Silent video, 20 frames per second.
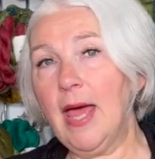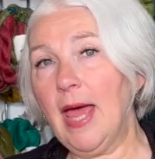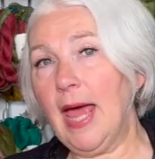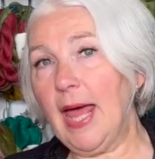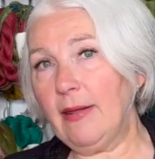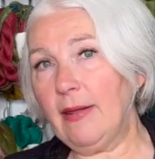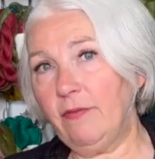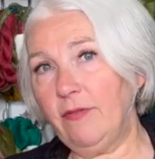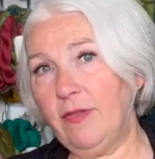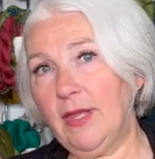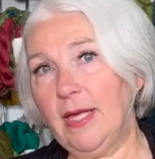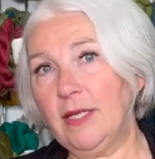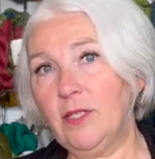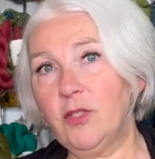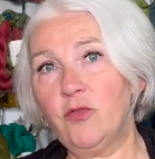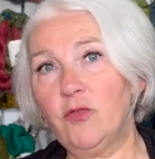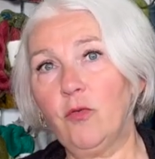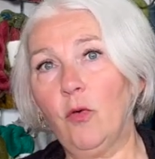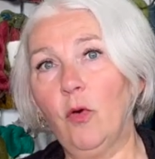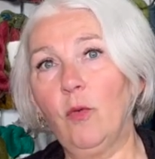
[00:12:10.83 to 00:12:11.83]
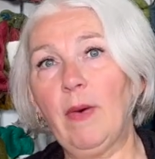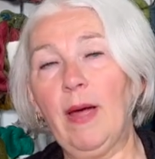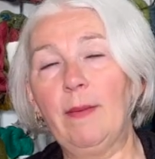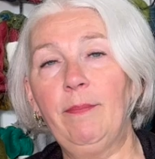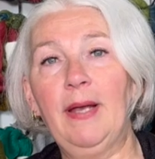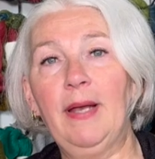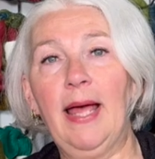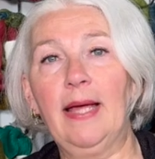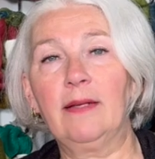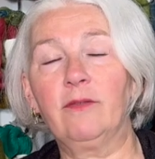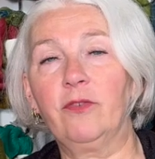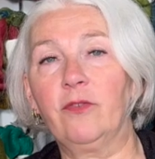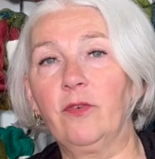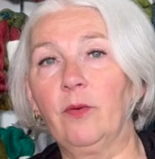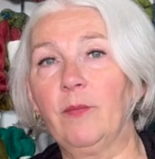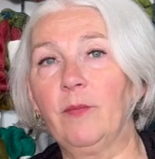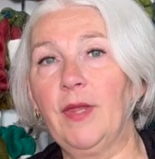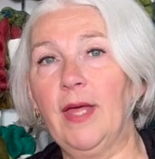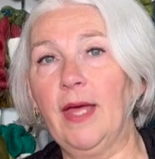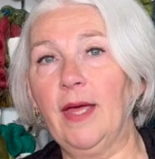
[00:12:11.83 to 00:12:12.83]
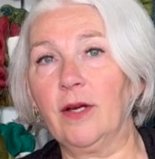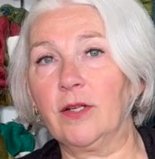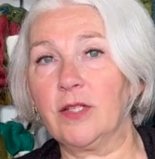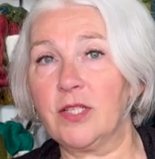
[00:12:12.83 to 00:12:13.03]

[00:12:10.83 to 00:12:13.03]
and then draw my plan from there.